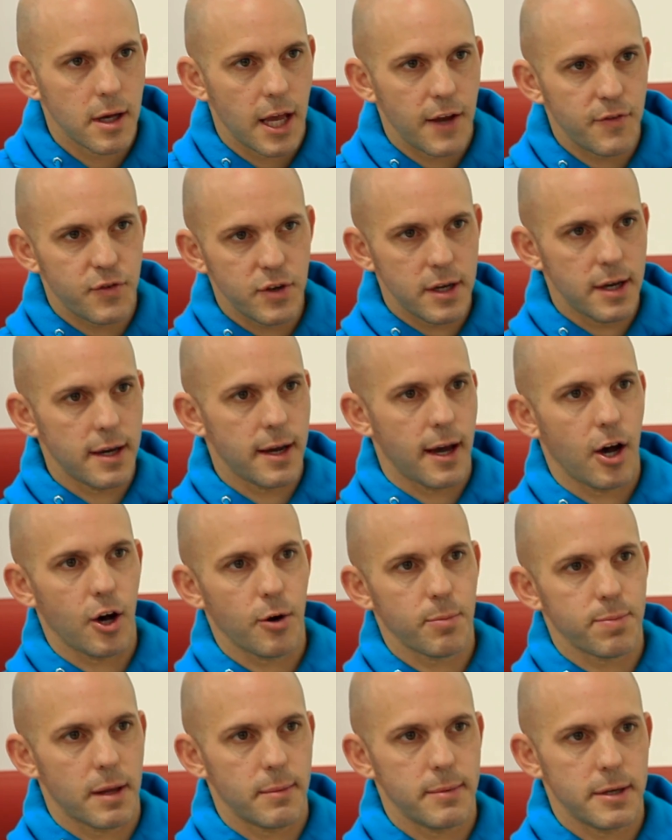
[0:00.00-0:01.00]
If you need any
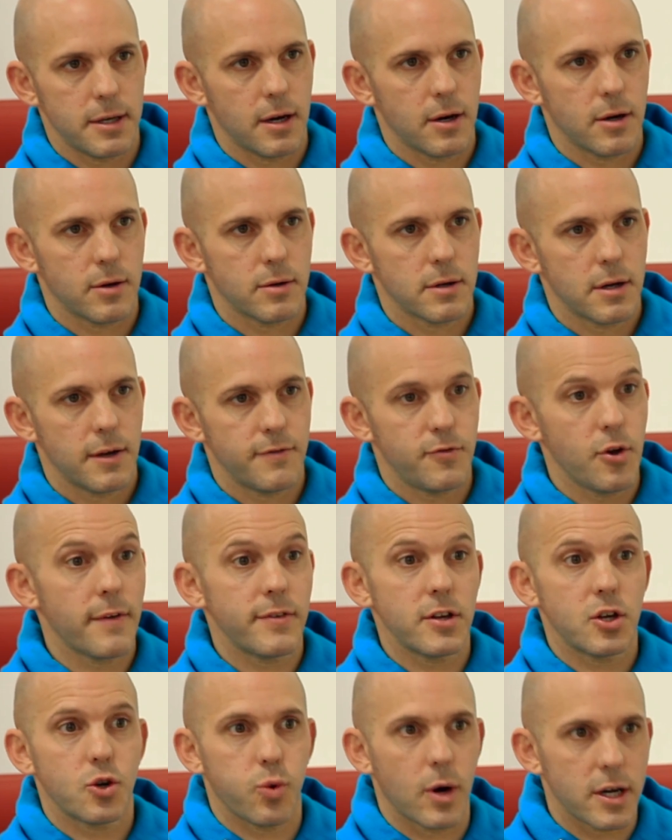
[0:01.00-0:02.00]
help, let me know. If you
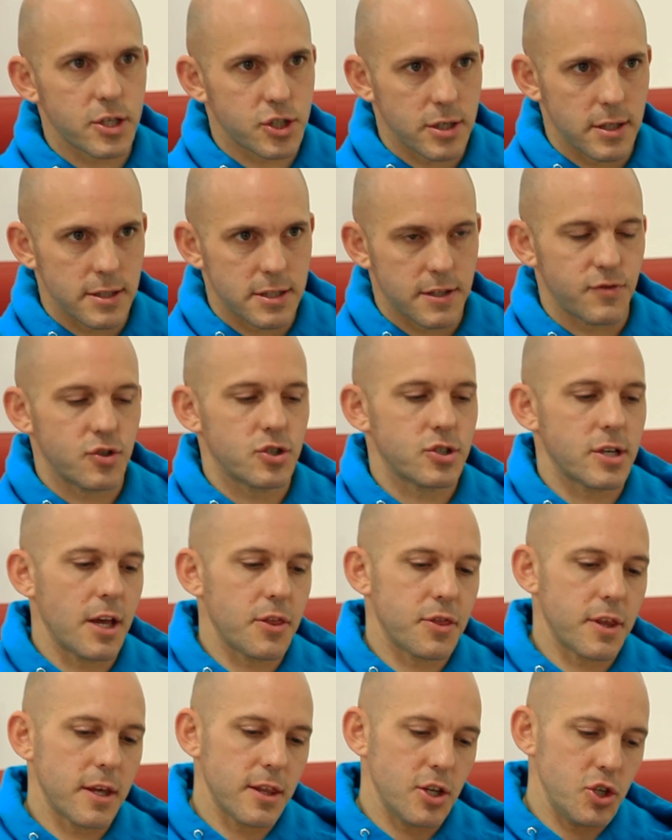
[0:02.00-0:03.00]
have any questions, if there's
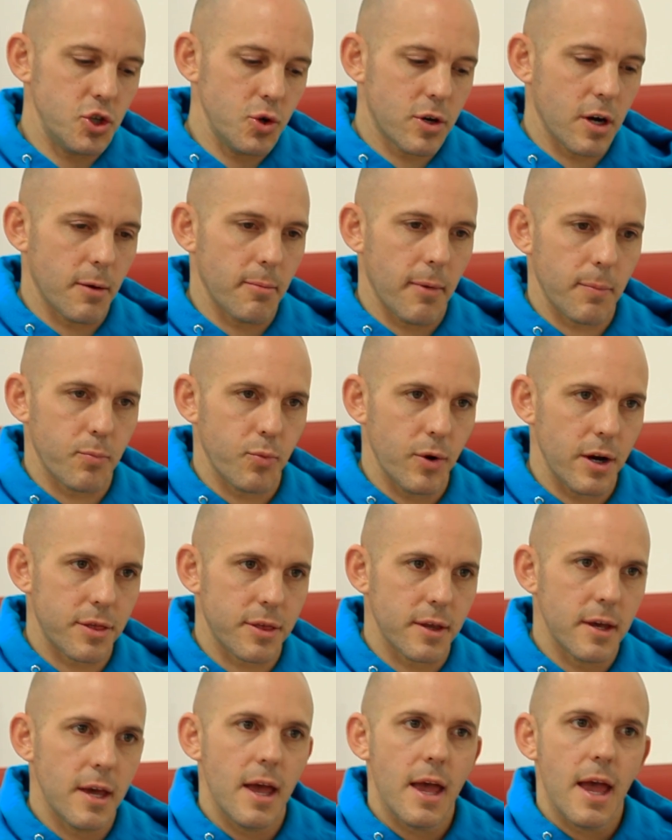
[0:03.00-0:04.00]
anything that you come up with
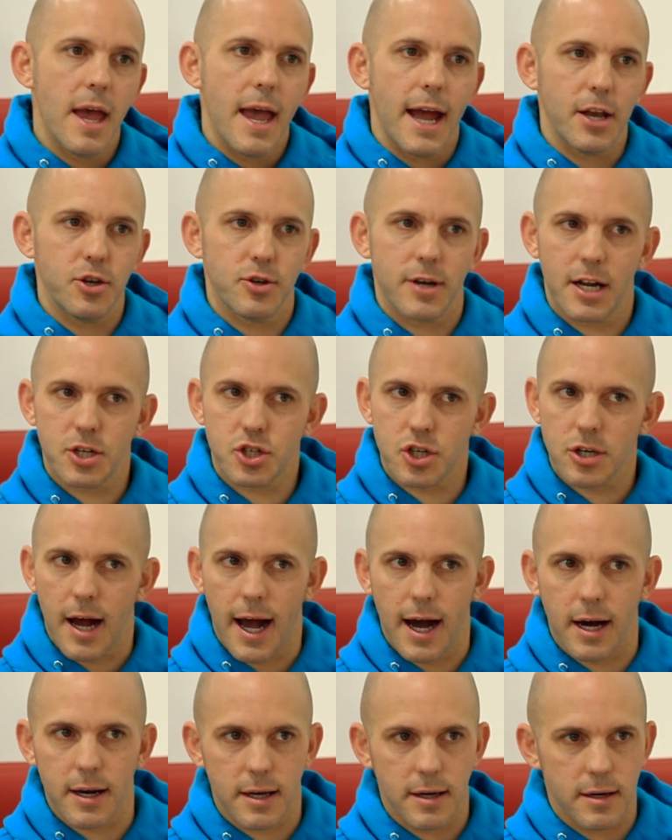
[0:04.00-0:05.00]
and you're not sure
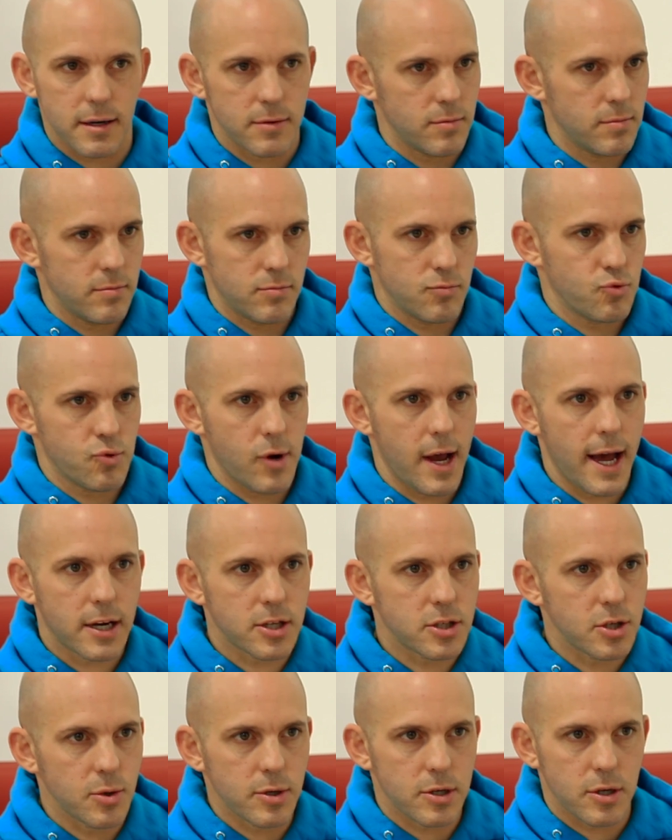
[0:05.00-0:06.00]
how to
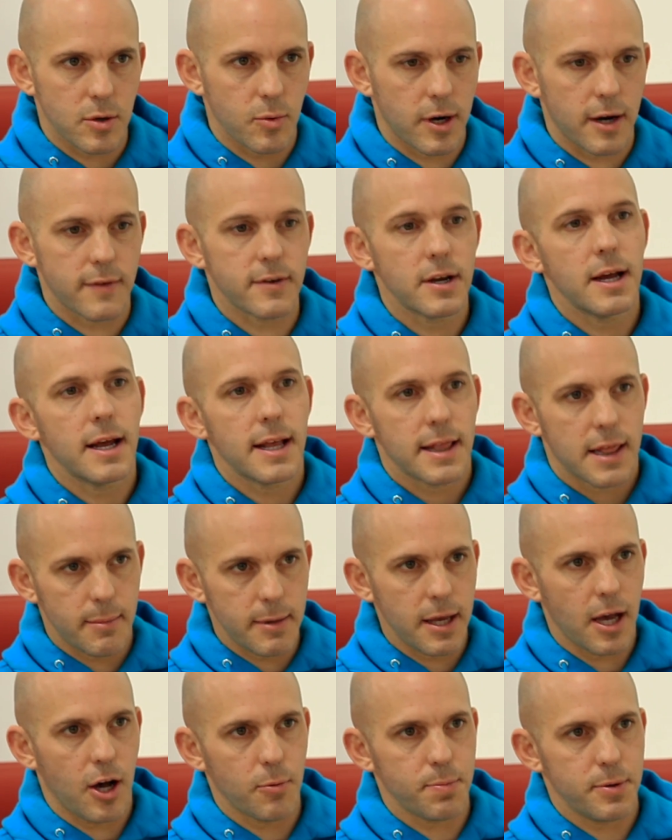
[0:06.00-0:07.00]
react to it or whatever, let
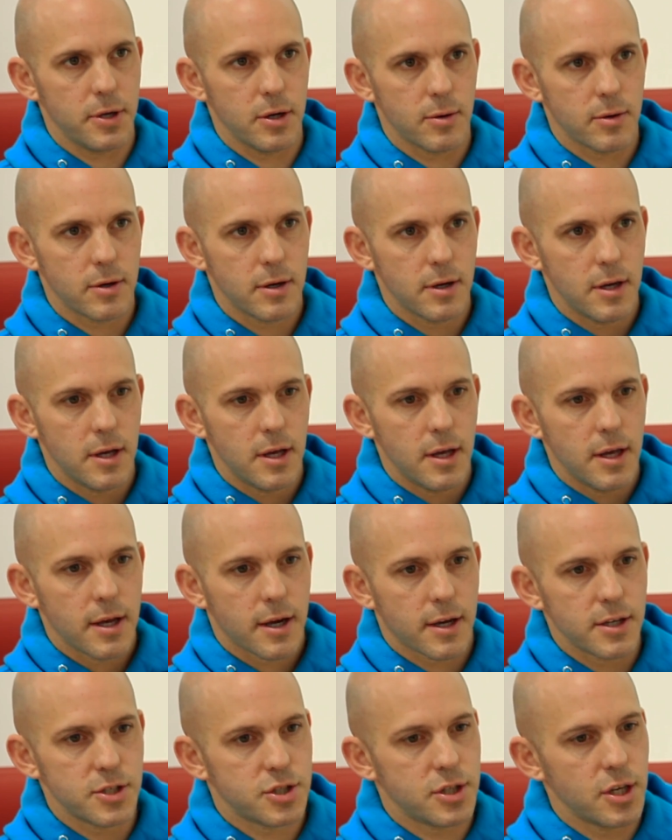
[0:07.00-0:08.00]
me help you.
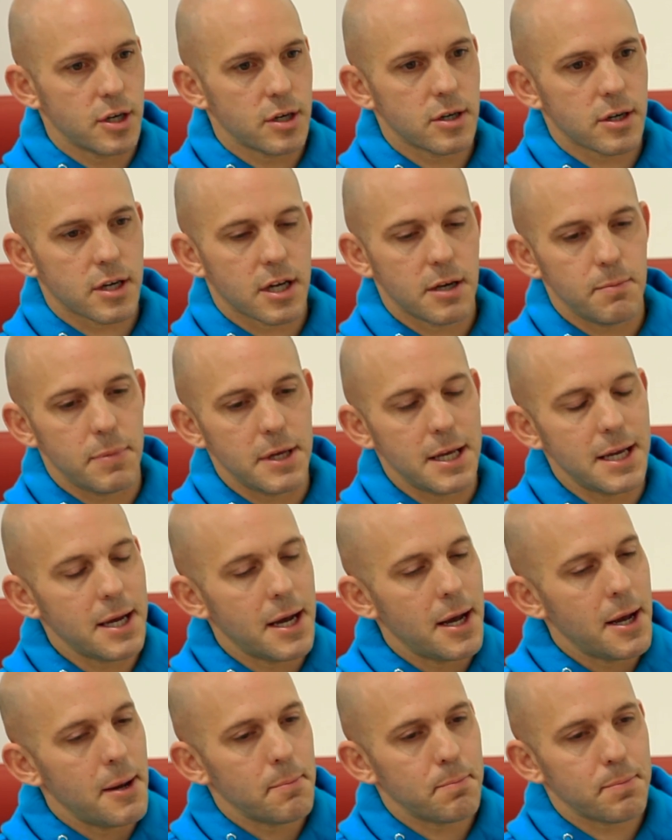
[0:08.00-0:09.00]
Because there can be
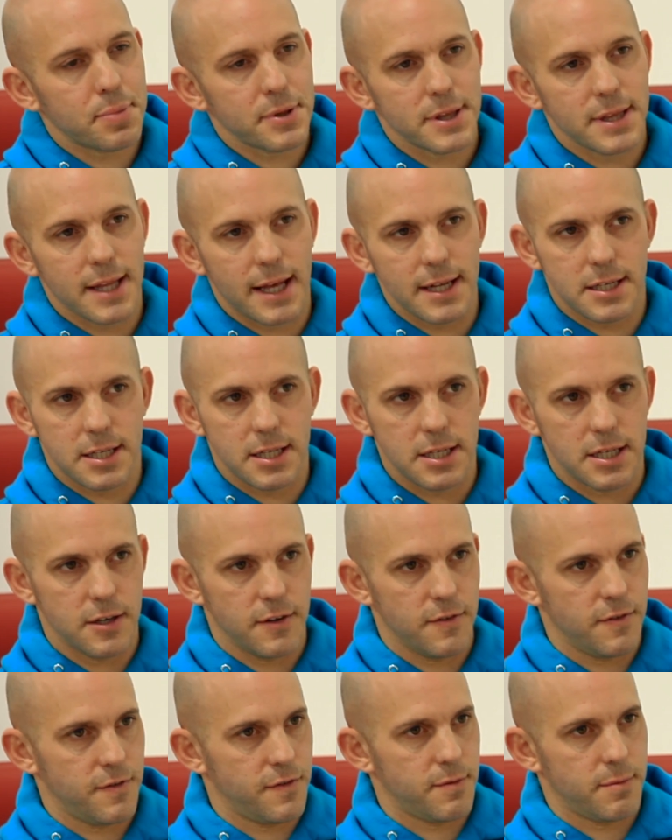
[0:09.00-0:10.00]
plenty
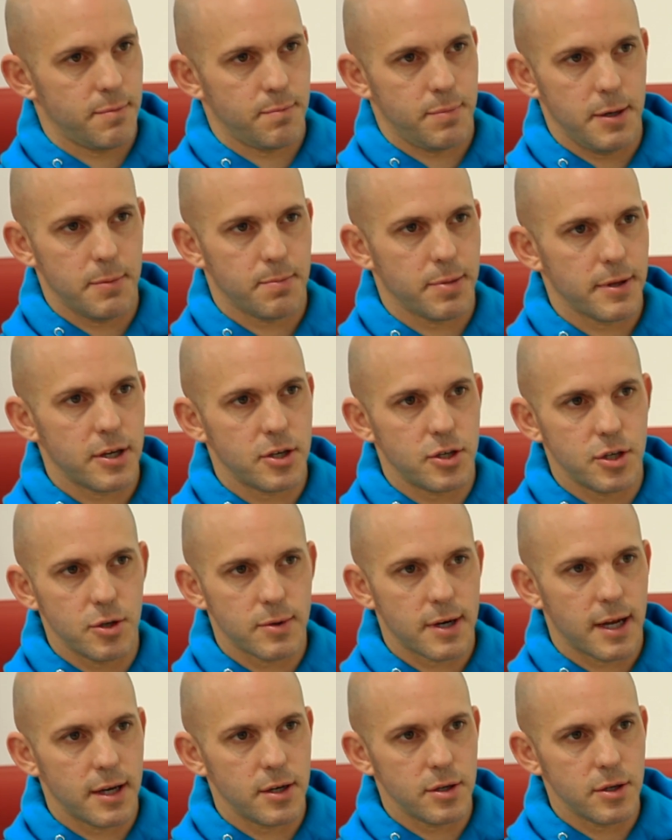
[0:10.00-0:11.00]
of people that do
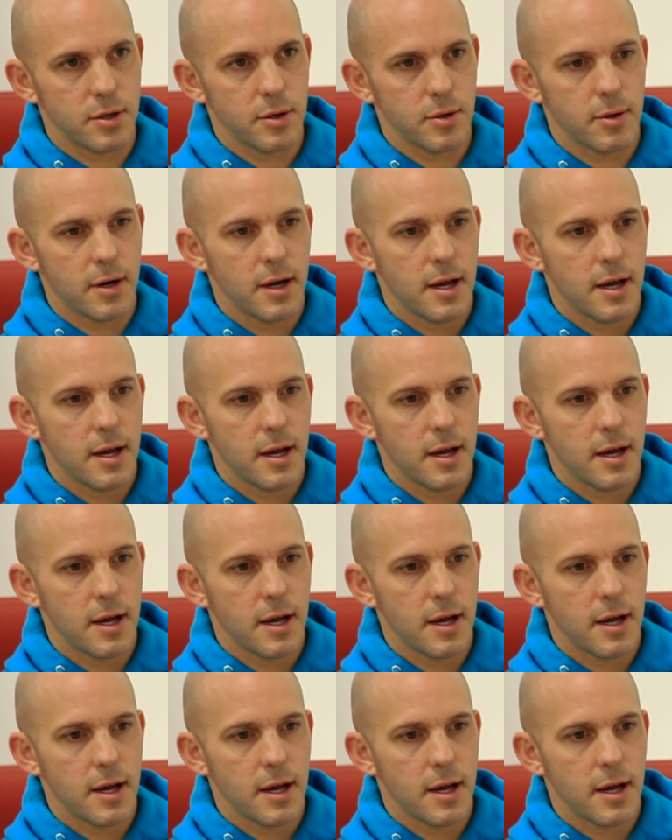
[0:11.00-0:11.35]
what I do.